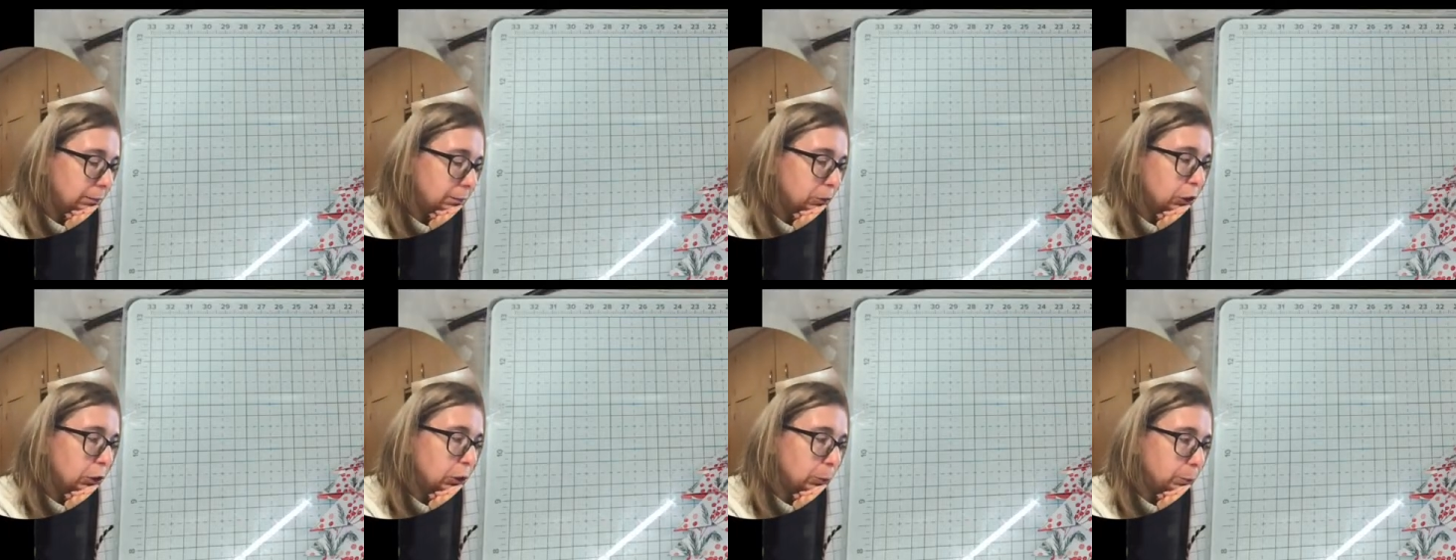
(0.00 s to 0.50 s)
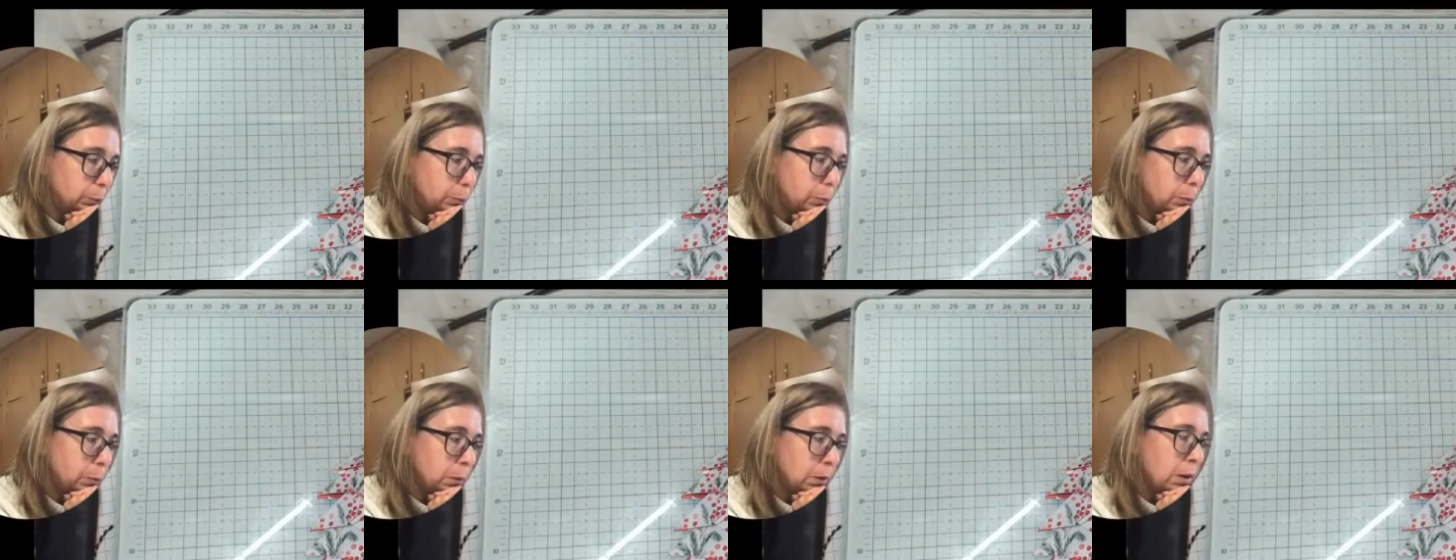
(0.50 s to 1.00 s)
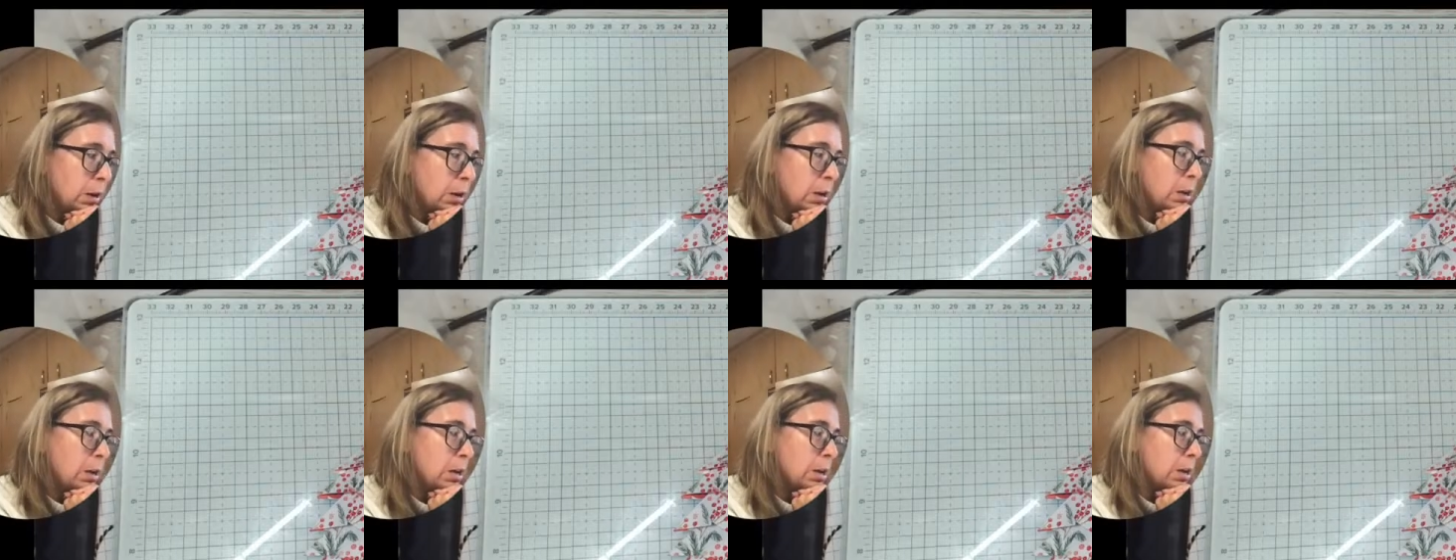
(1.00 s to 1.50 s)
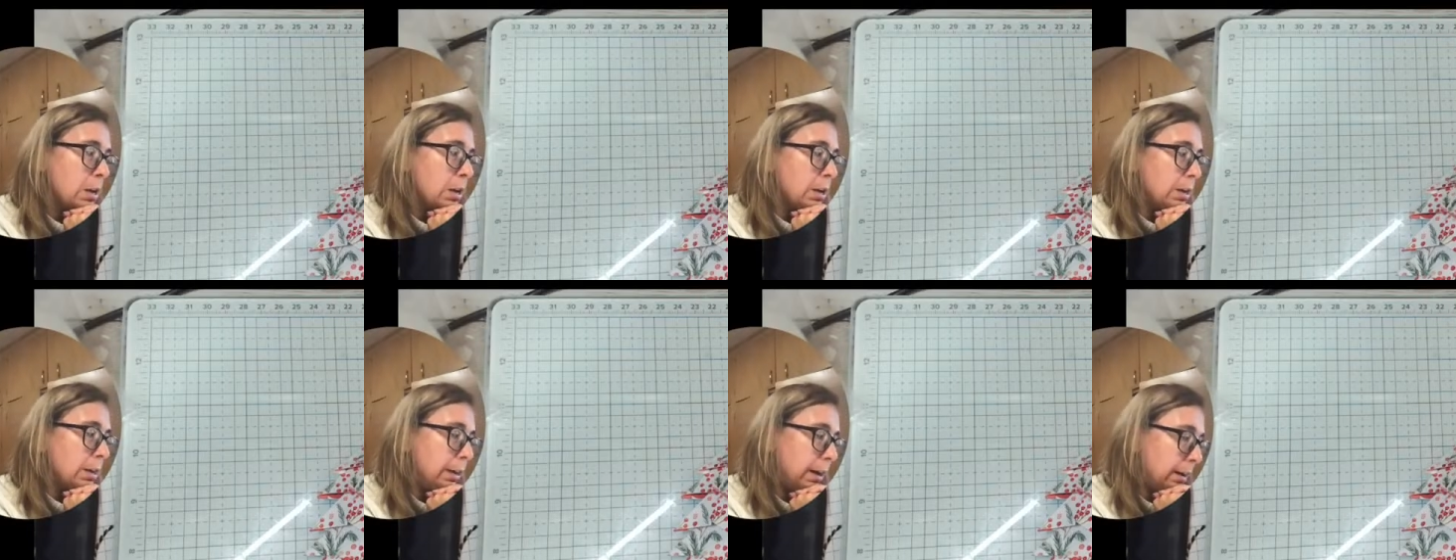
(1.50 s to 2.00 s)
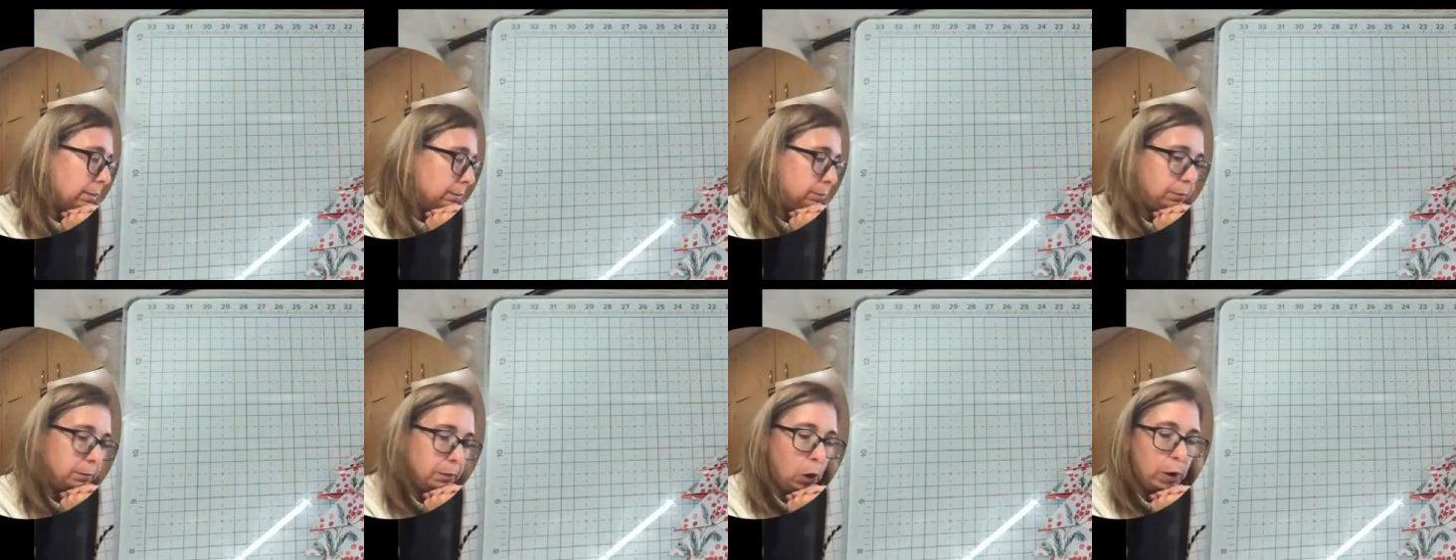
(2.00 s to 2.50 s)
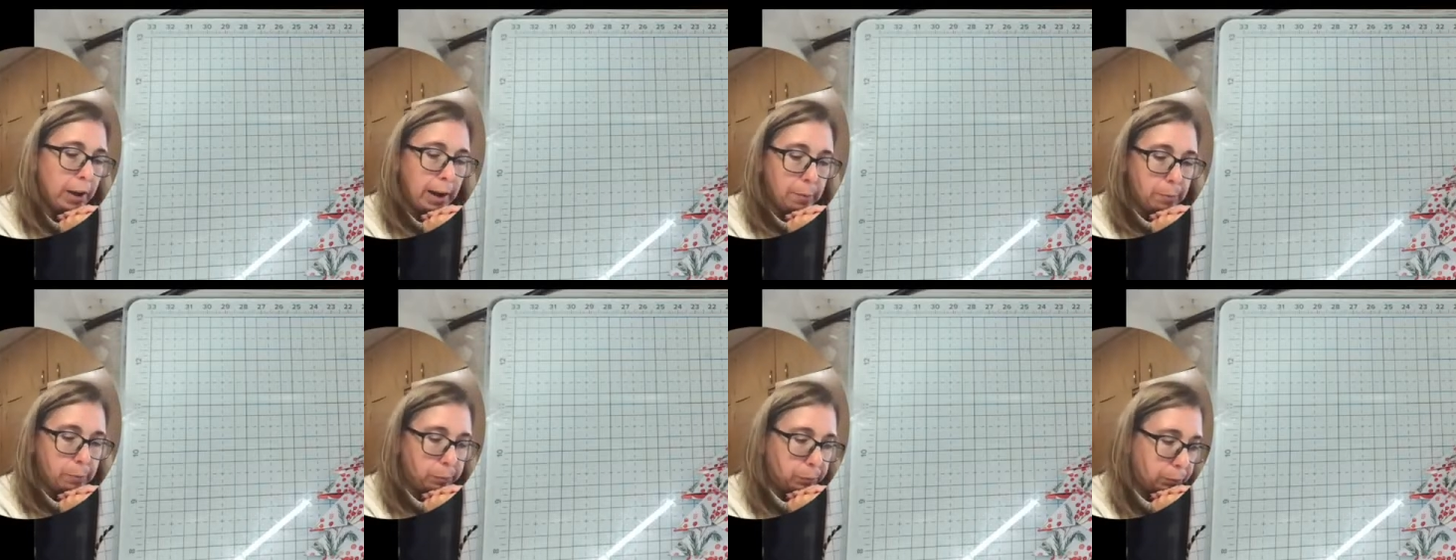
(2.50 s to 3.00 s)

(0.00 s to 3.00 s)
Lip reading: so yeah. Okay.